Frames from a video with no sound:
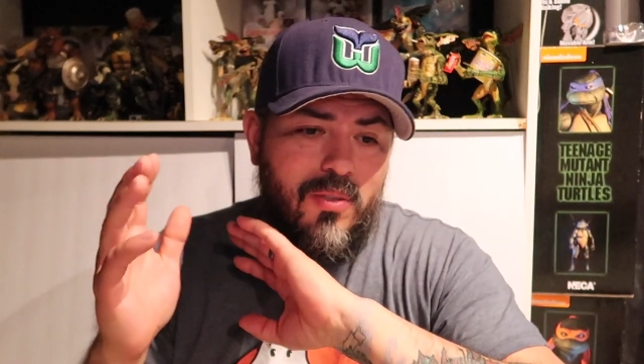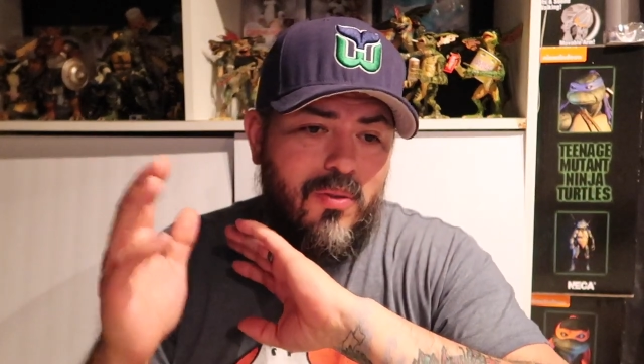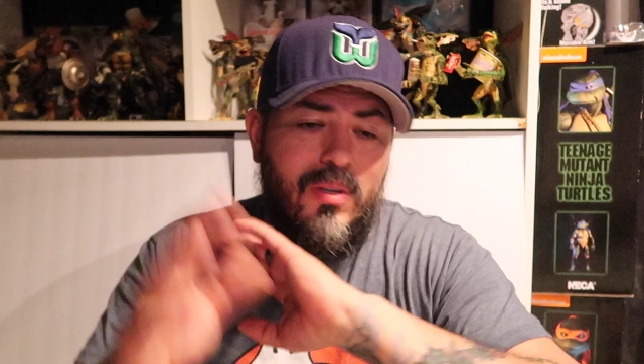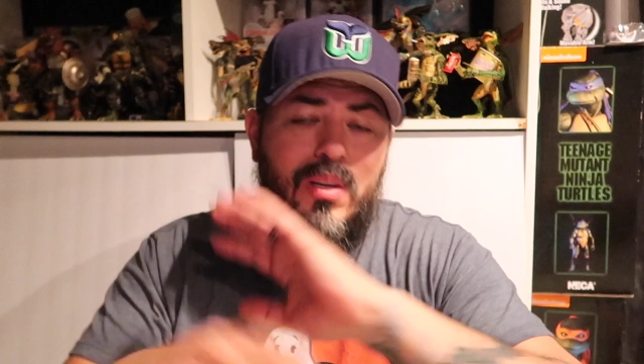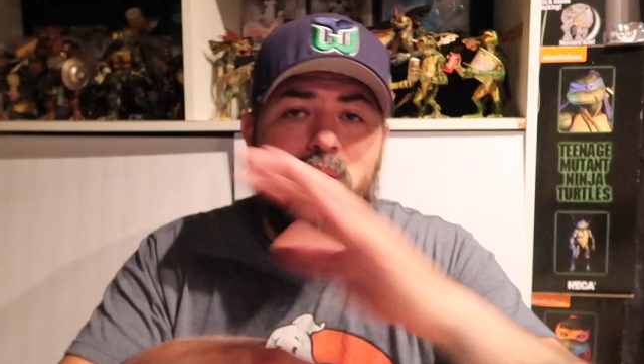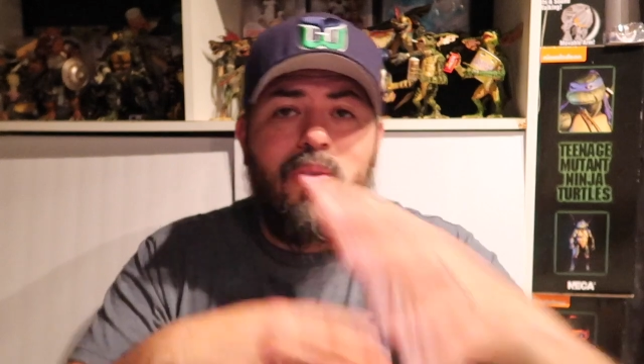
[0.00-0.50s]

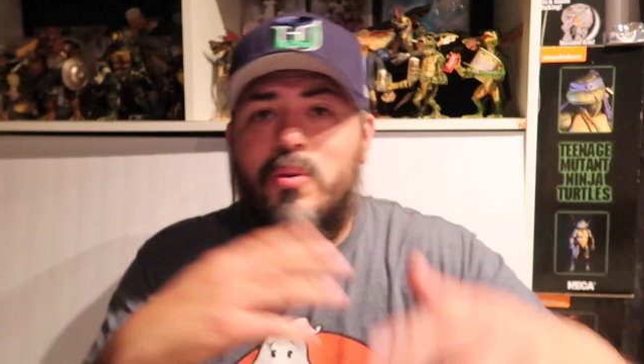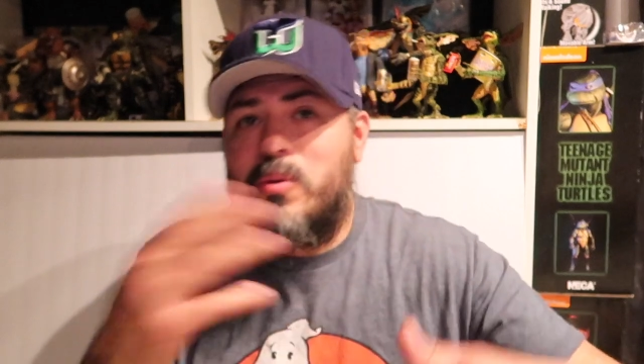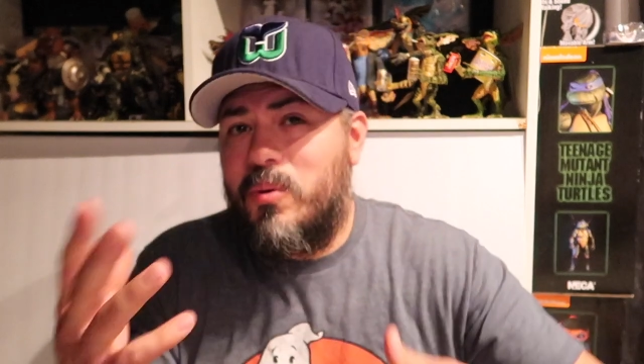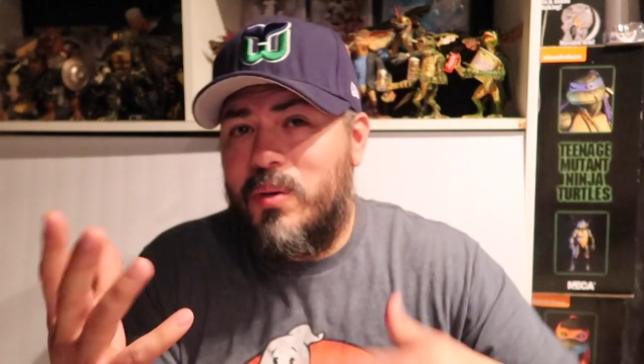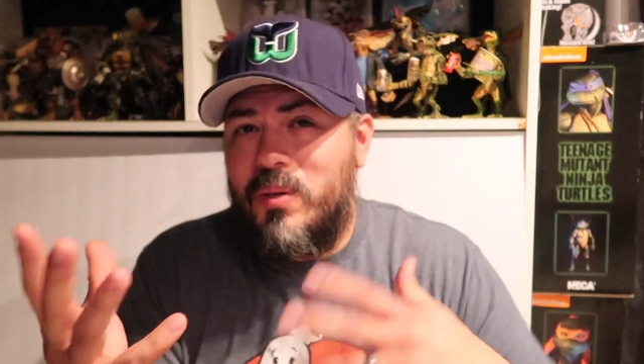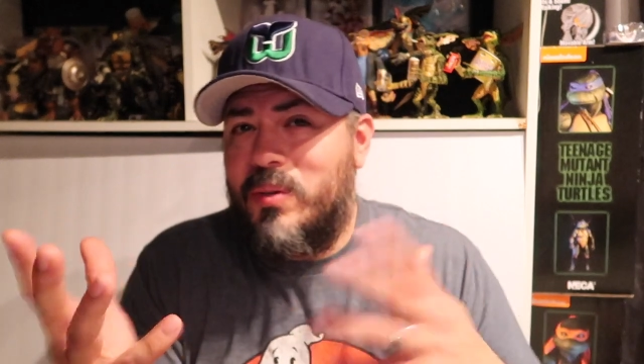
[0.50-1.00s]
doing a little
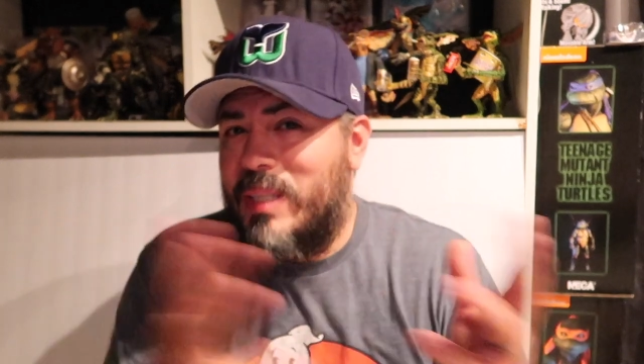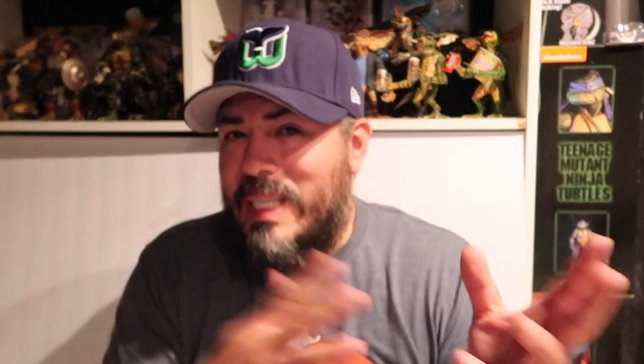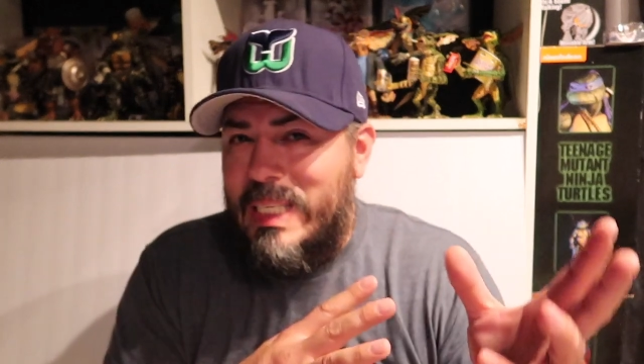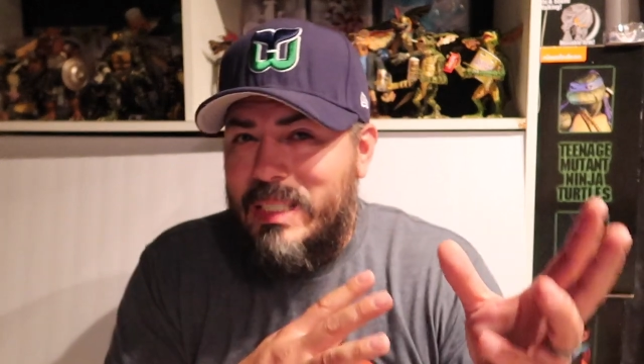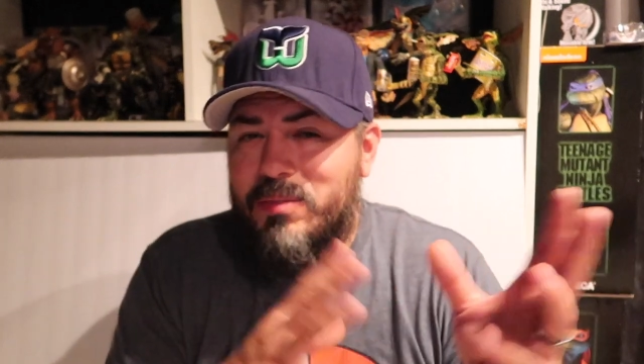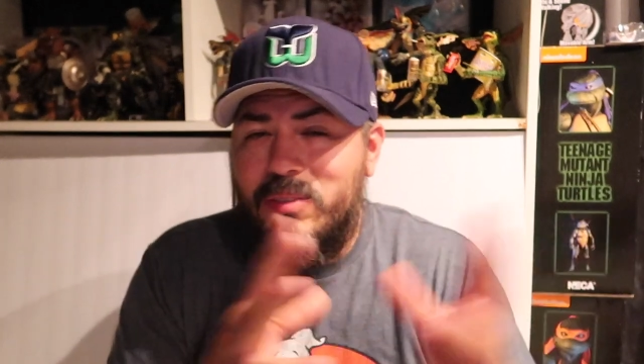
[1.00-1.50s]
cool little
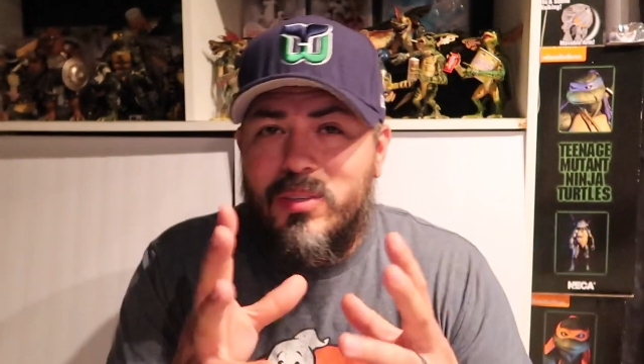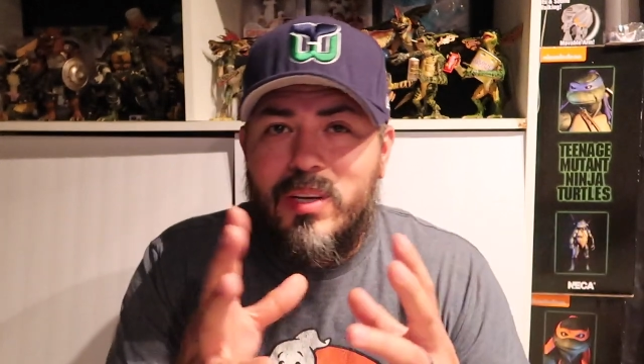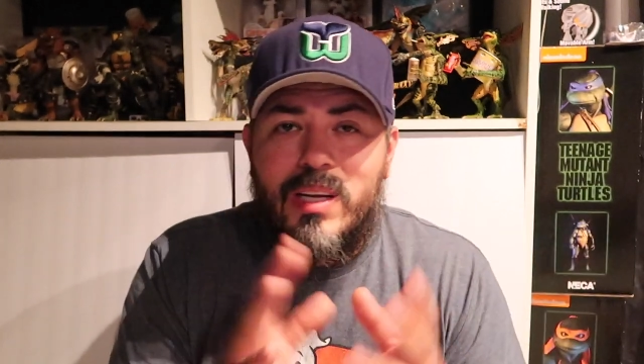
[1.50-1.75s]
thing for you